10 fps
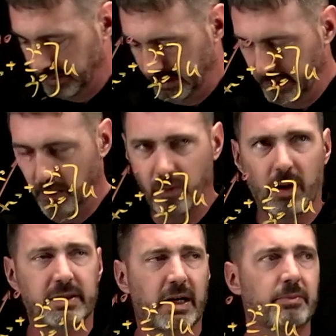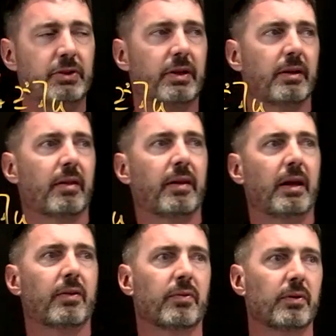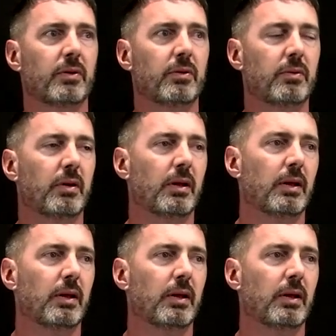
lot of times you can think through